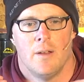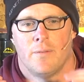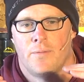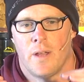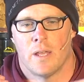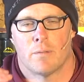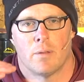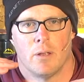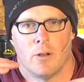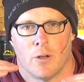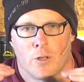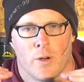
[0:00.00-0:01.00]
Faith
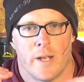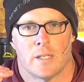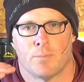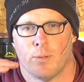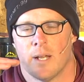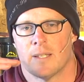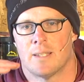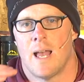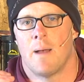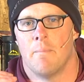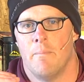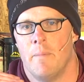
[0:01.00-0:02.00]
or grace plus
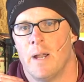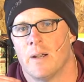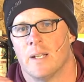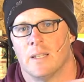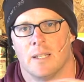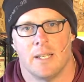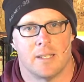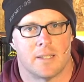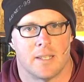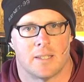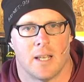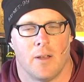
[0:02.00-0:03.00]
that merit leads
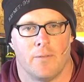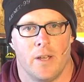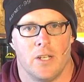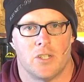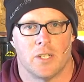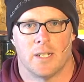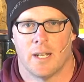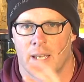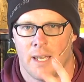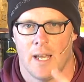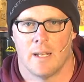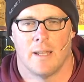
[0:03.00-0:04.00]
to salvation. And
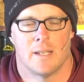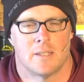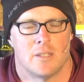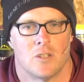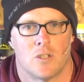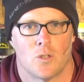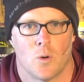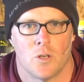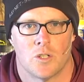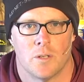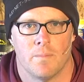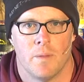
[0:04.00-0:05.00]
again, that's a
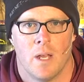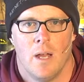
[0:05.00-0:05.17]
distortion.